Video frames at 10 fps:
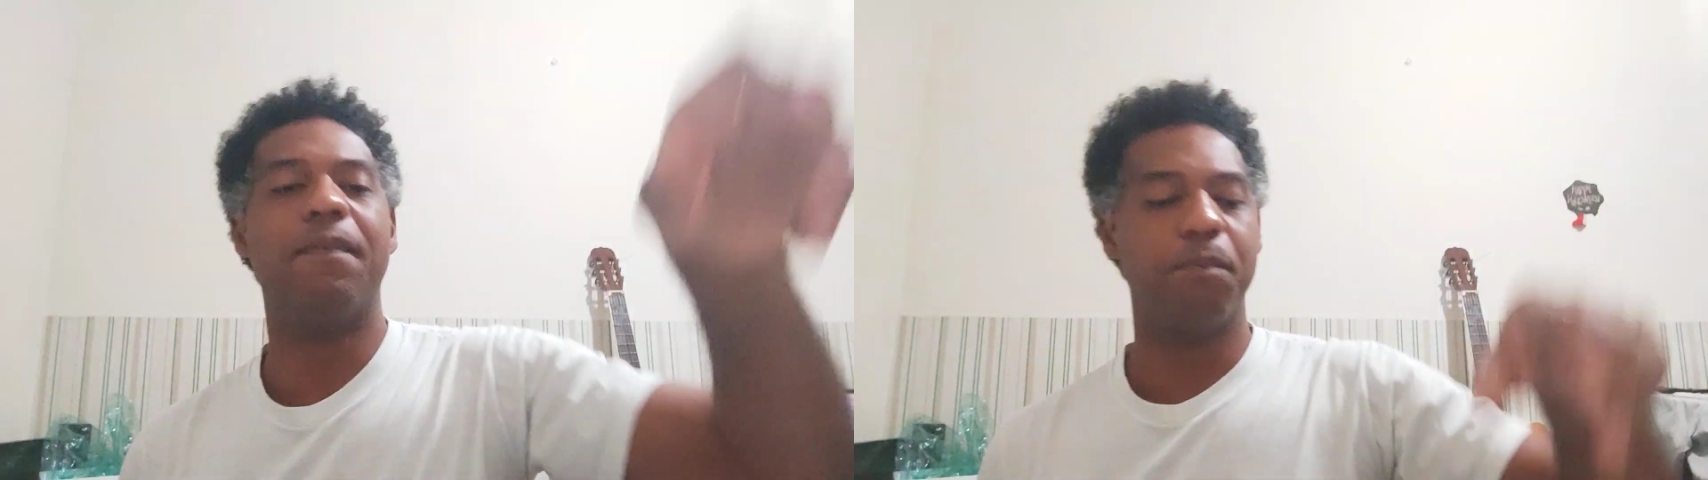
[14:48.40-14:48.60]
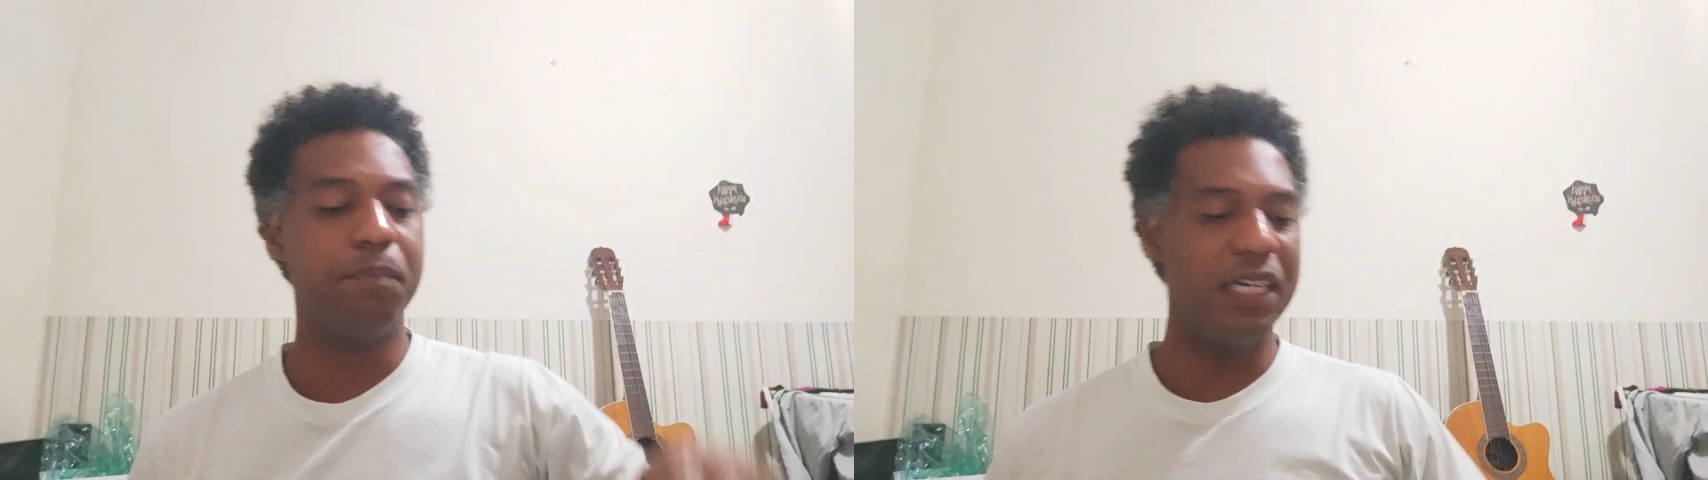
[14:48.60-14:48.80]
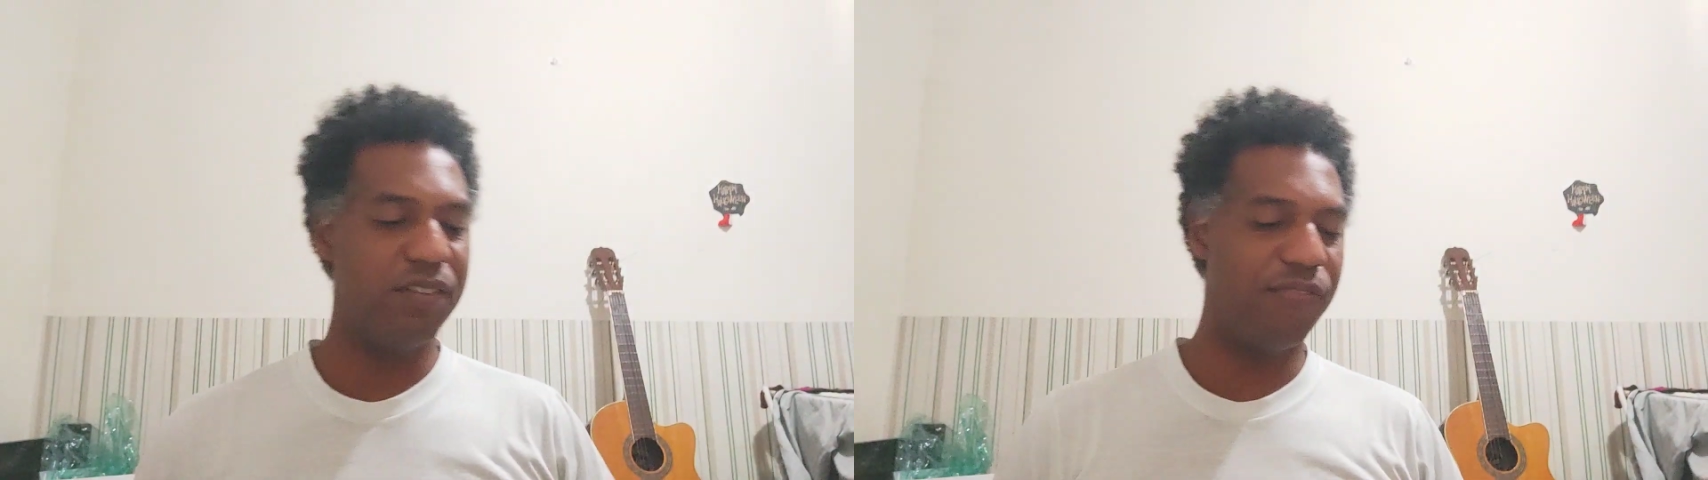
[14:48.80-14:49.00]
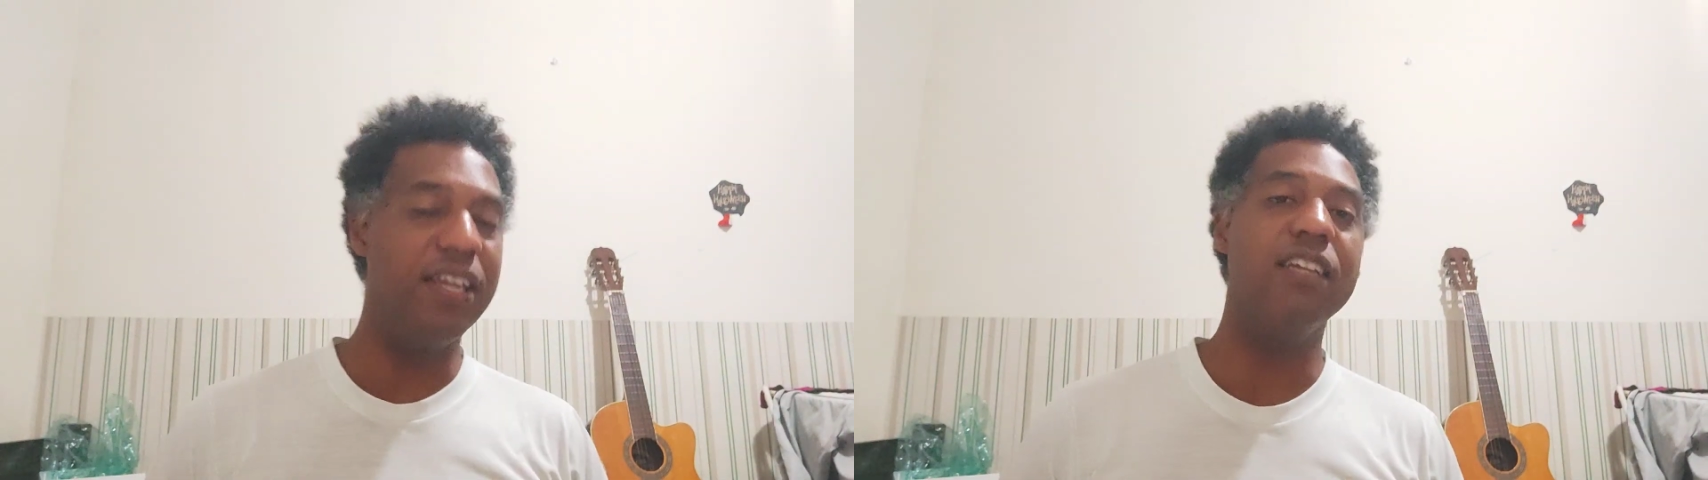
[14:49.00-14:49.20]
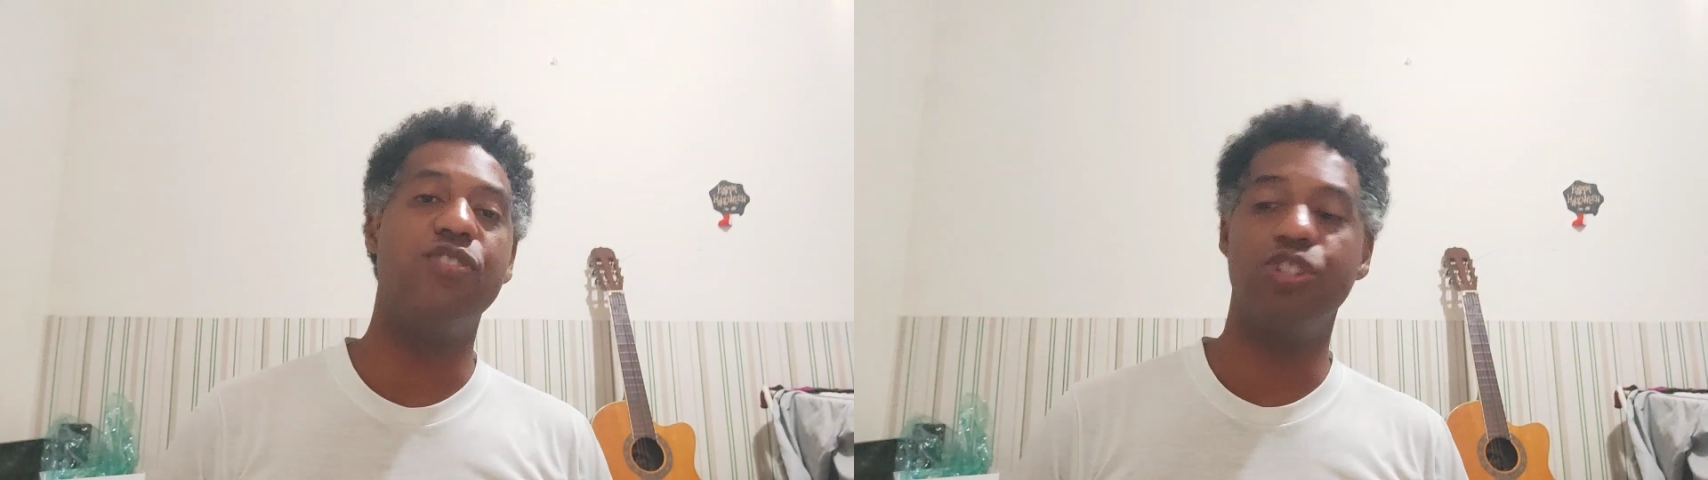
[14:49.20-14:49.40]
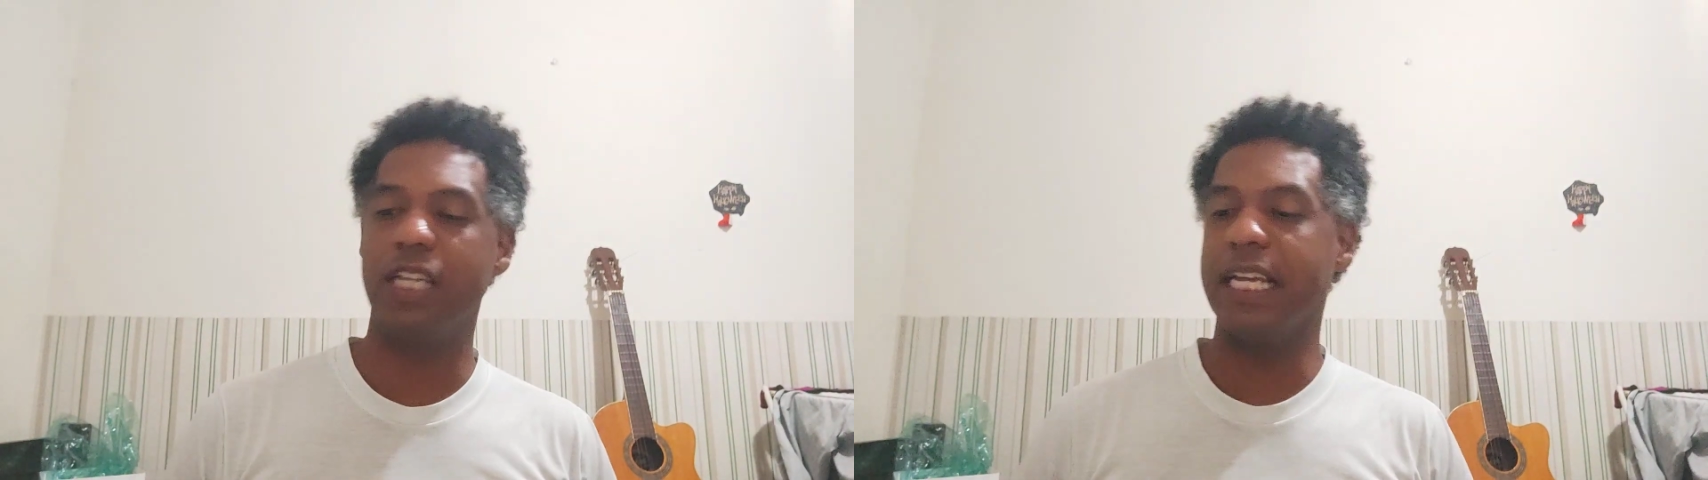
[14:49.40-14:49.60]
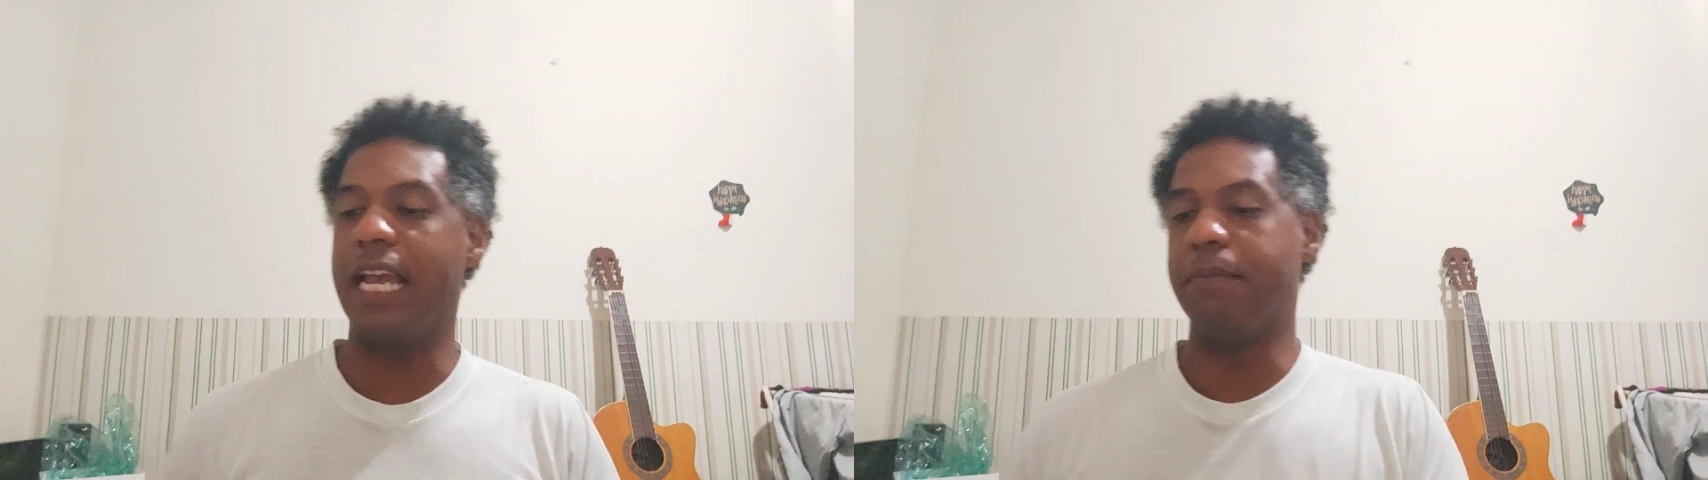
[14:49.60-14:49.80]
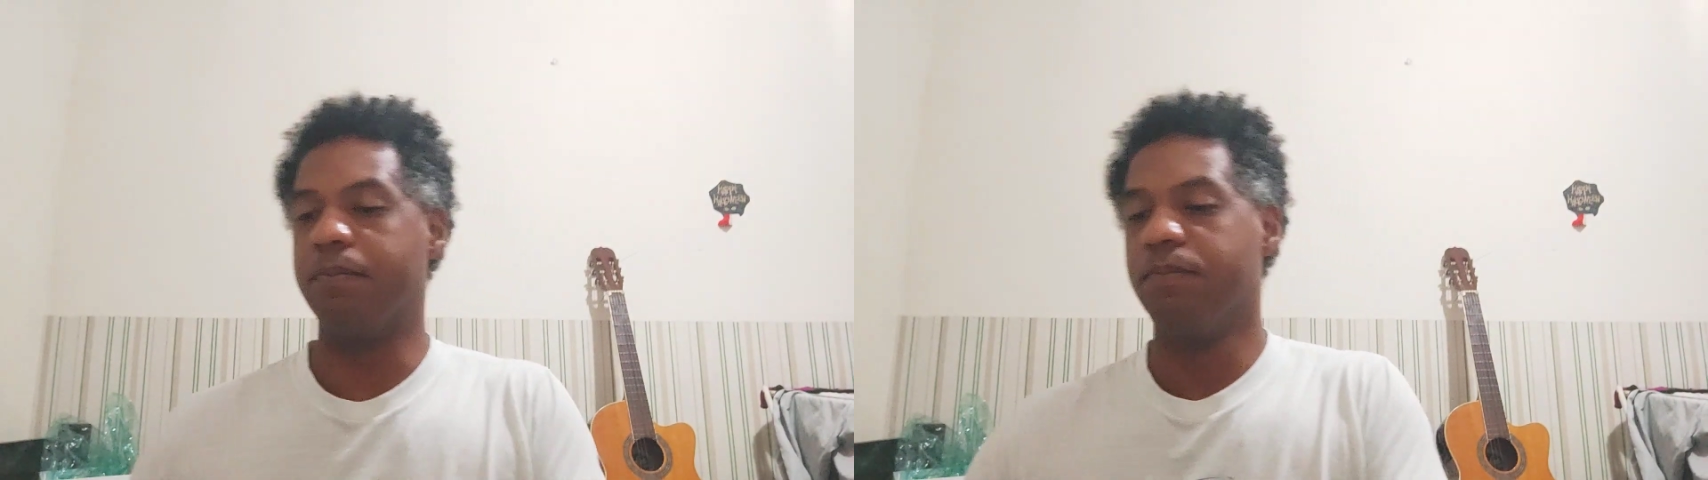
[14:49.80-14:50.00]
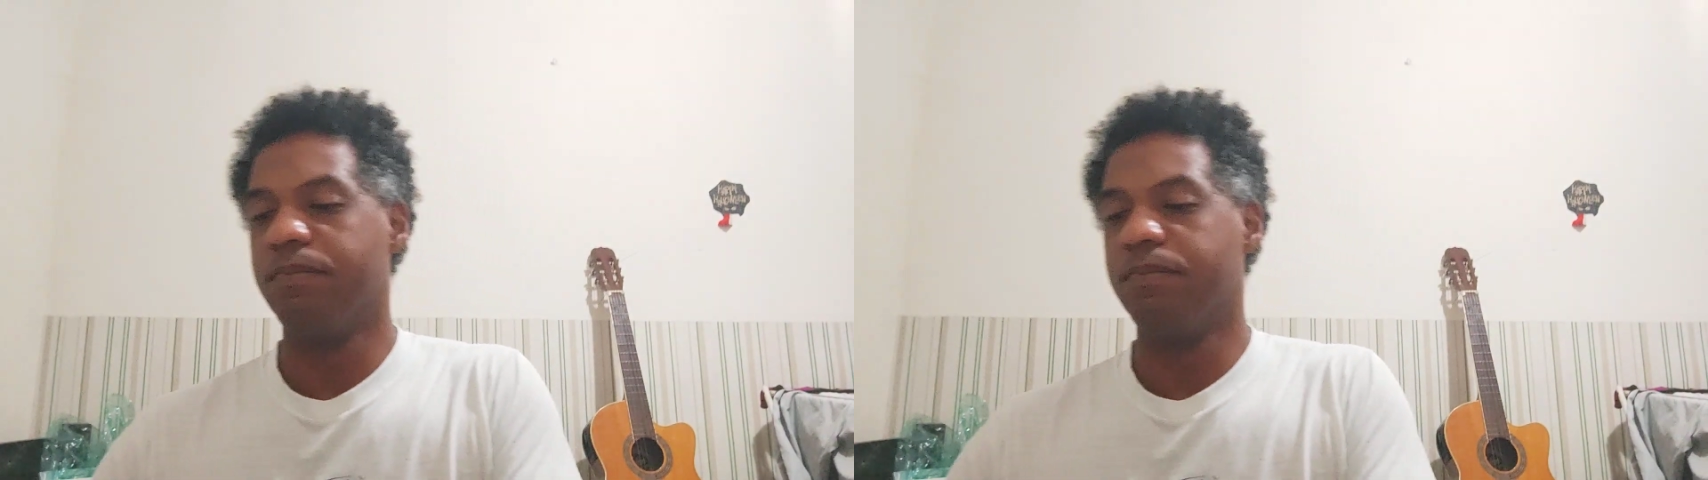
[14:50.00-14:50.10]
much things to the game.